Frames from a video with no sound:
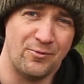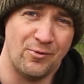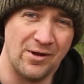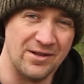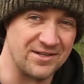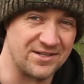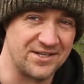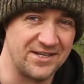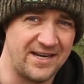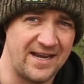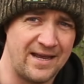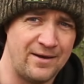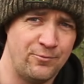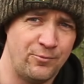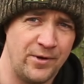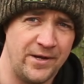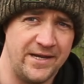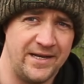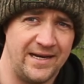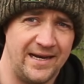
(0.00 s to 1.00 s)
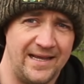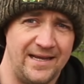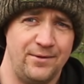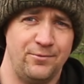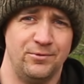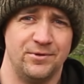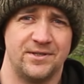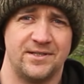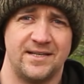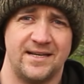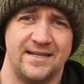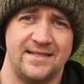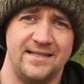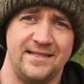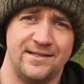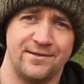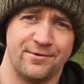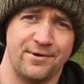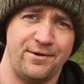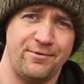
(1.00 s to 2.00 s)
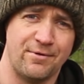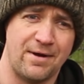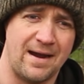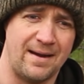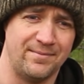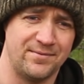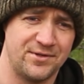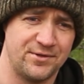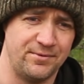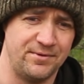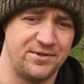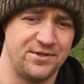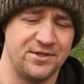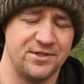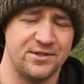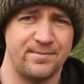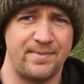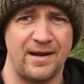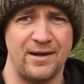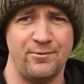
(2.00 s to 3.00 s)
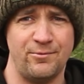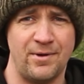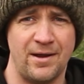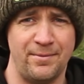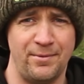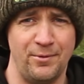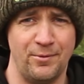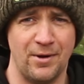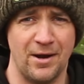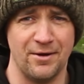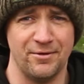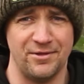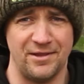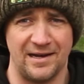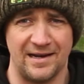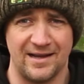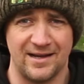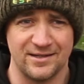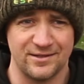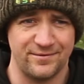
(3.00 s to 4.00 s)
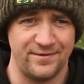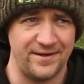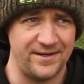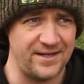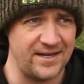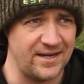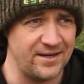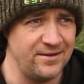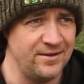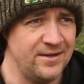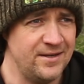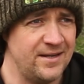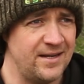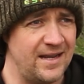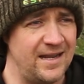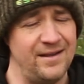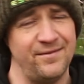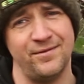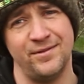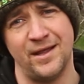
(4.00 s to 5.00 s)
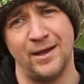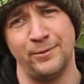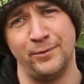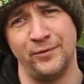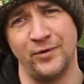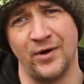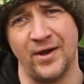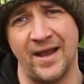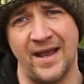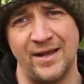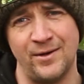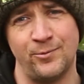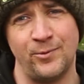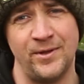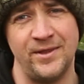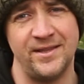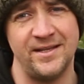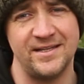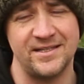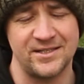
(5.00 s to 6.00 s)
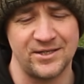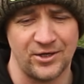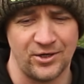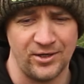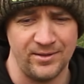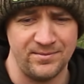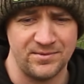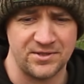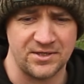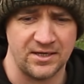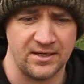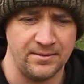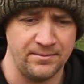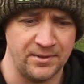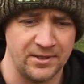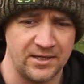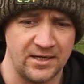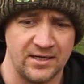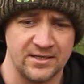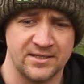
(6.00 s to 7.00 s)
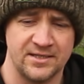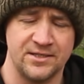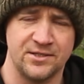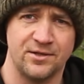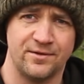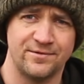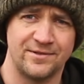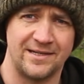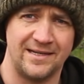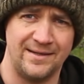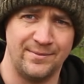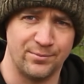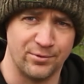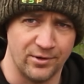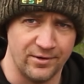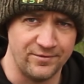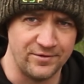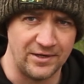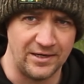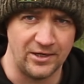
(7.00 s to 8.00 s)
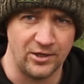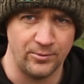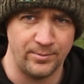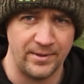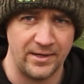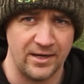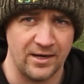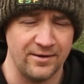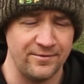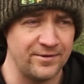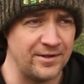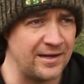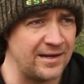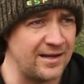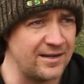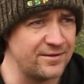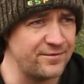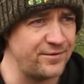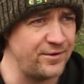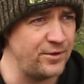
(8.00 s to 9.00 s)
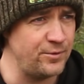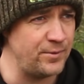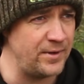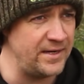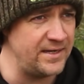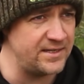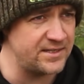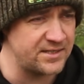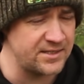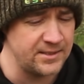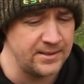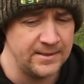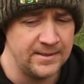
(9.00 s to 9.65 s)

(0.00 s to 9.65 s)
once again, weirdly, was 33 wraps, which is about where we were in the last video, even though we've got a headwind this time, so my casting's obviously improved a little bit over the last few weeks.